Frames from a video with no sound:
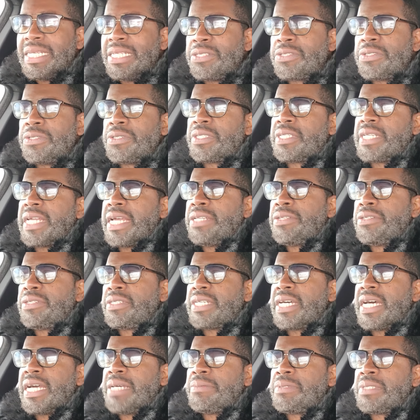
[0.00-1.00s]
Eastern Standard
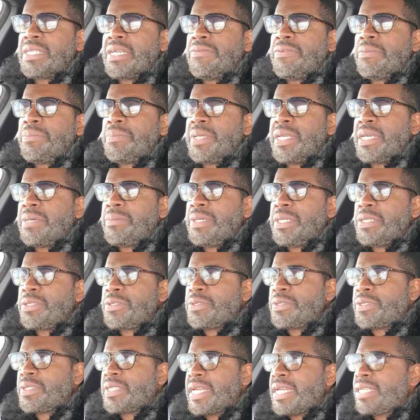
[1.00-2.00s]
Time, 7 p.m.
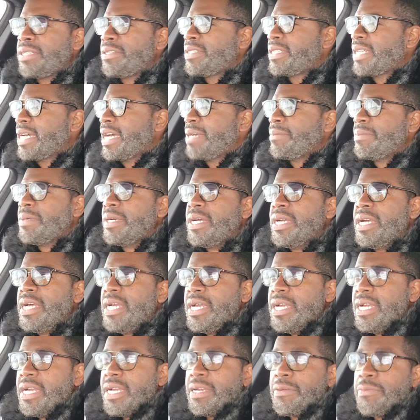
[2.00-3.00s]
Eastern Standard Time,
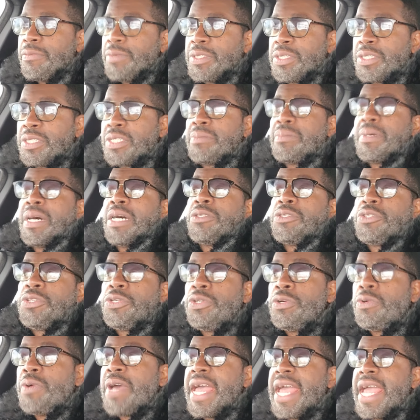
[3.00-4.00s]
which is about
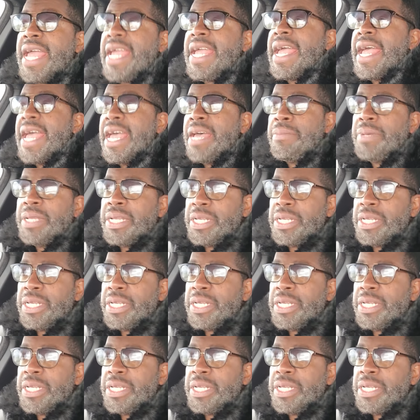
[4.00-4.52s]
2 a.m.